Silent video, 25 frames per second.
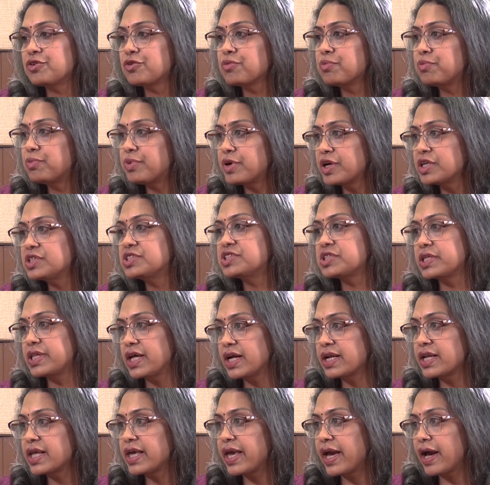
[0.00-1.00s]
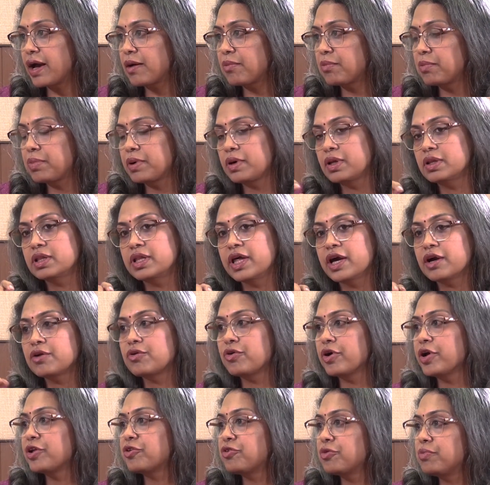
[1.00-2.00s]
to bridge that gap, they're
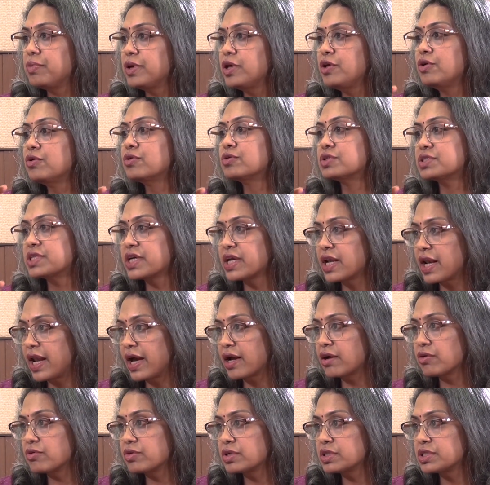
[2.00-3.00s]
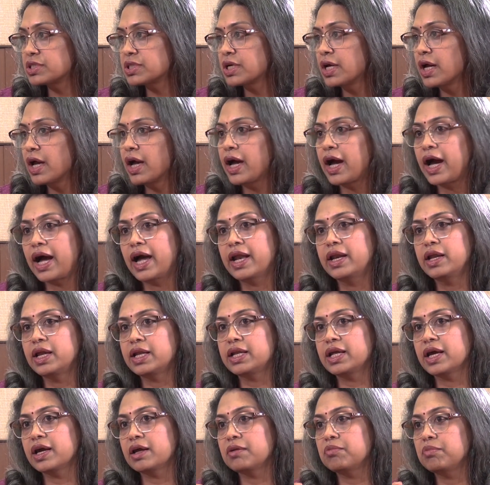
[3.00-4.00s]
going to be using language. And
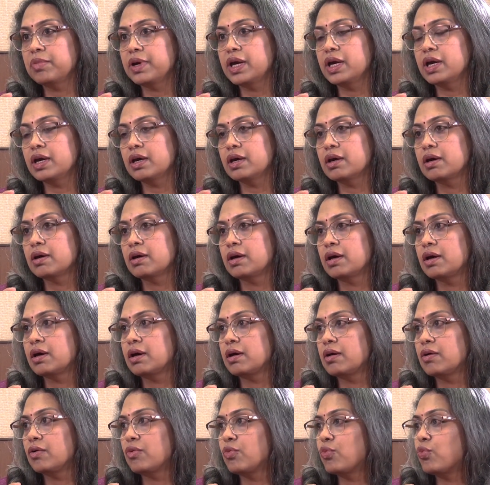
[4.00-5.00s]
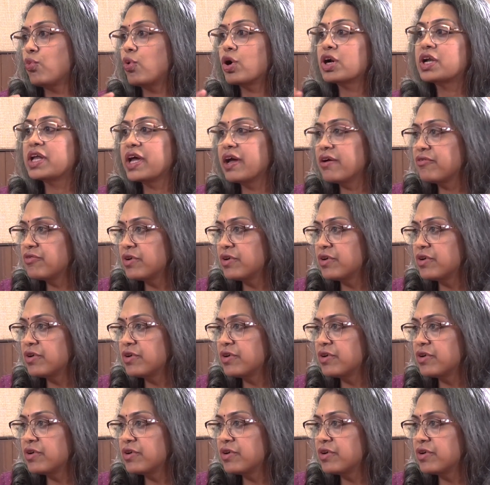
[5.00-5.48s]
it can be whatever